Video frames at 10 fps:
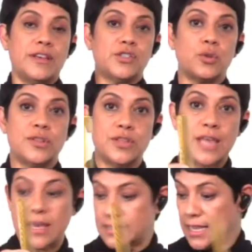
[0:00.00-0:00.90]
So
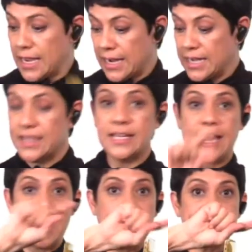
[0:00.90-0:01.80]
that's anything
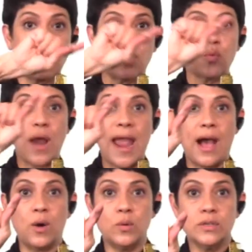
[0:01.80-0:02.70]
that has a
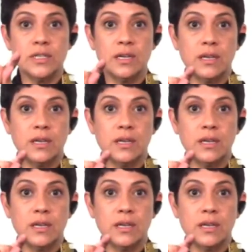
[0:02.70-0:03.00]
round